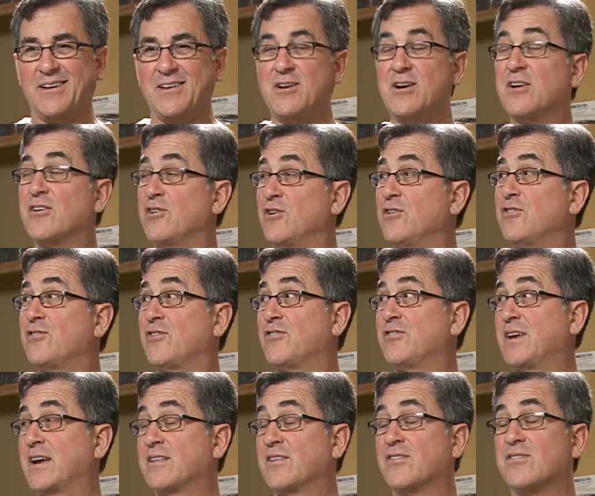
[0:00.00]
You should
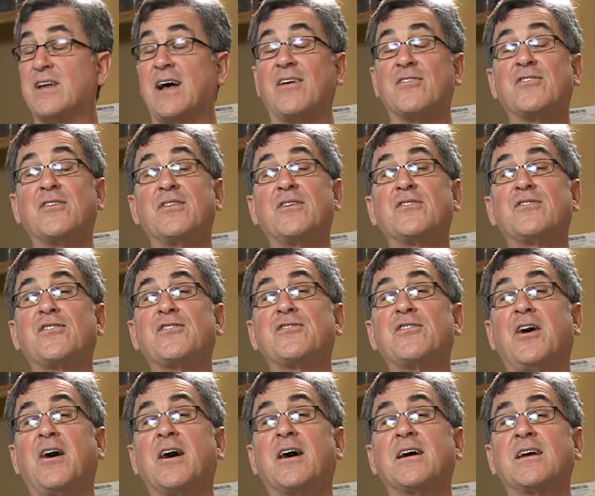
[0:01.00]
check this out. So there's a
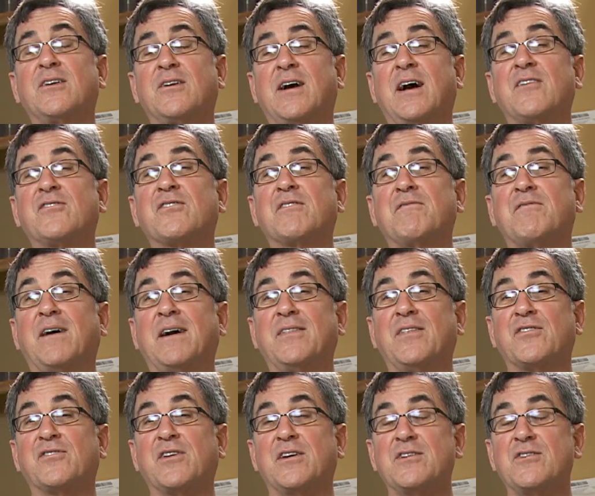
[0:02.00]
song, you guys can
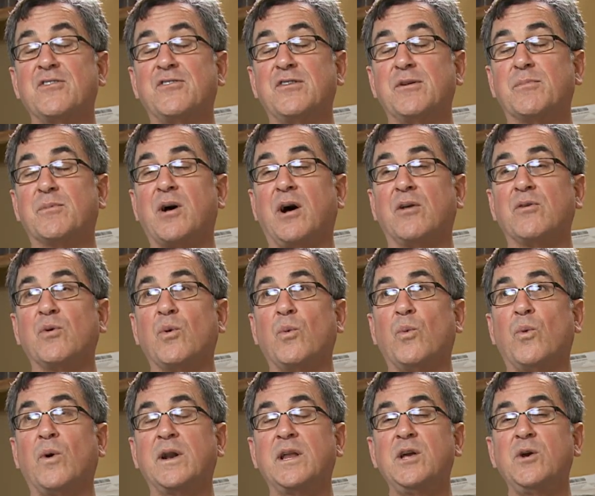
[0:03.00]
find this on YouTube, called
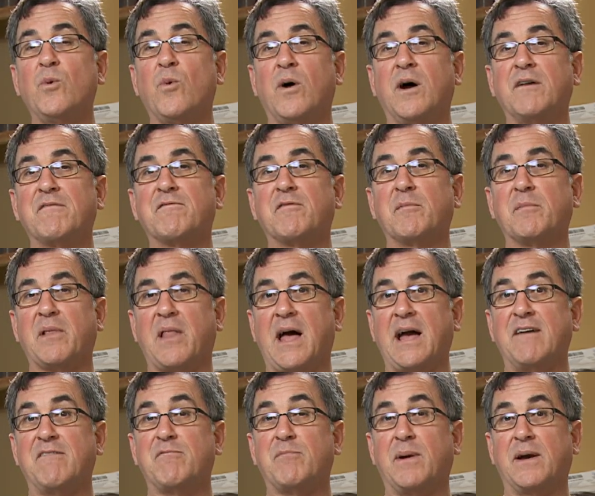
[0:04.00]
What Do You Want From
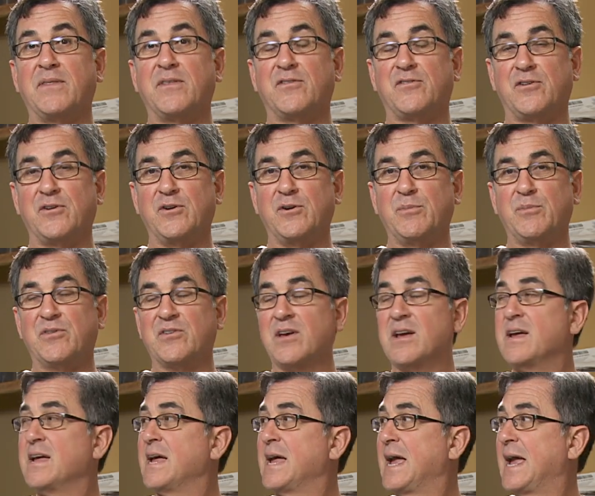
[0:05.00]
Life by The Tubes.
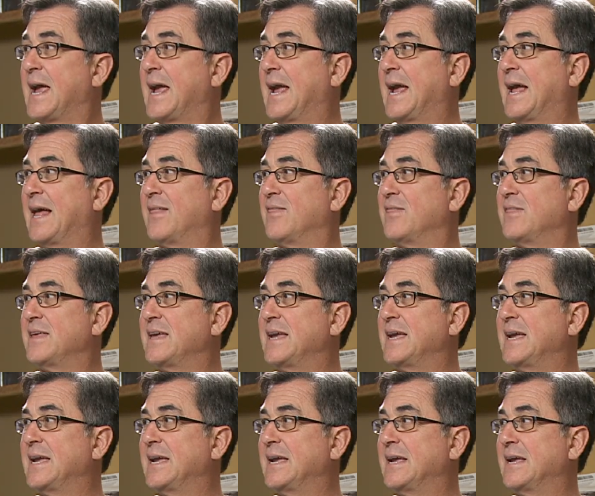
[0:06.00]
And
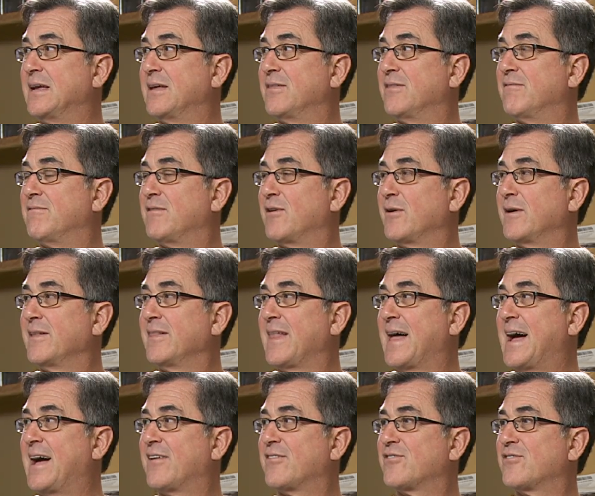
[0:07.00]
the very
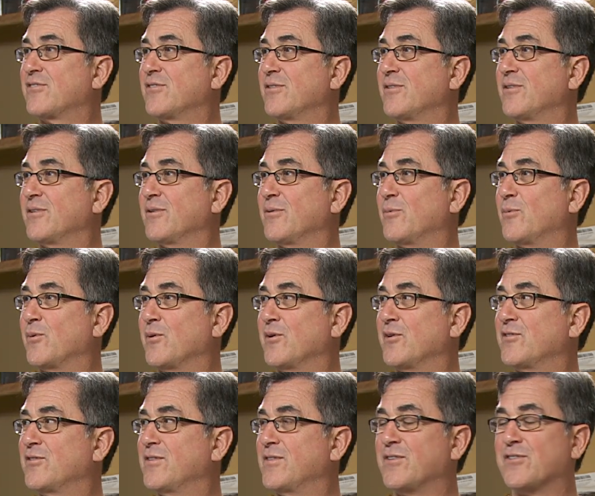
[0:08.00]
last
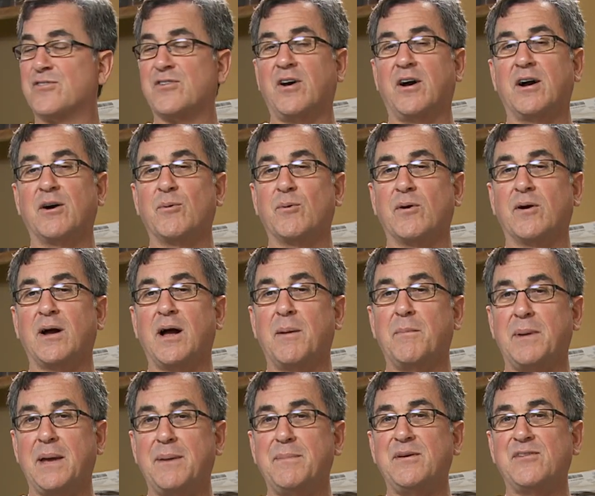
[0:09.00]
words in the song were a
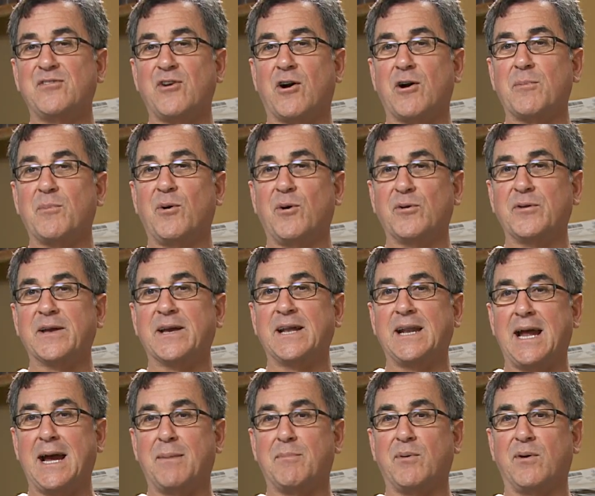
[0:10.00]
baby's arm holding
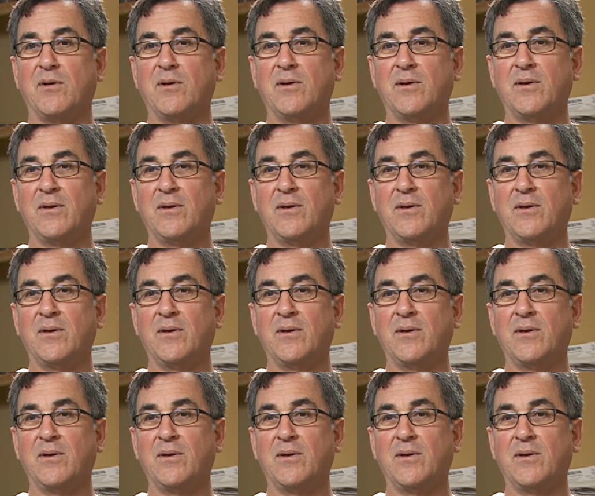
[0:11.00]
an apple.